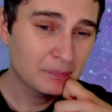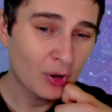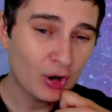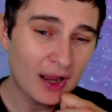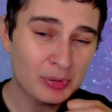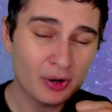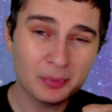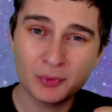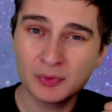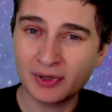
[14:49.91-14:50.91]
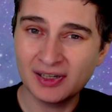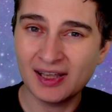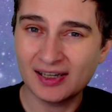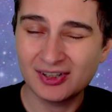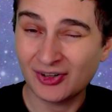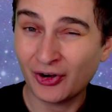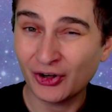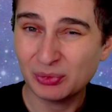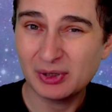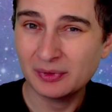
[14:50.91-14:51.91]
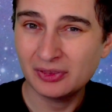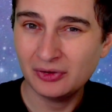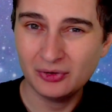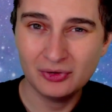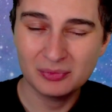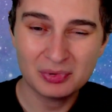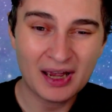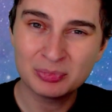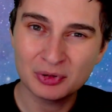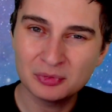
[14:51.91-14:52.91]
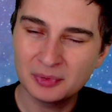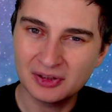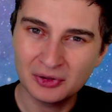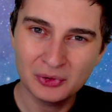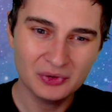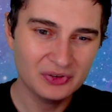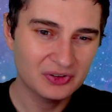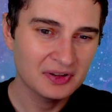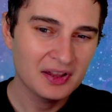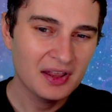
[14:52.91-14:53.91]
I probably wouldn't want to get into an argument with you. I'd probably lose.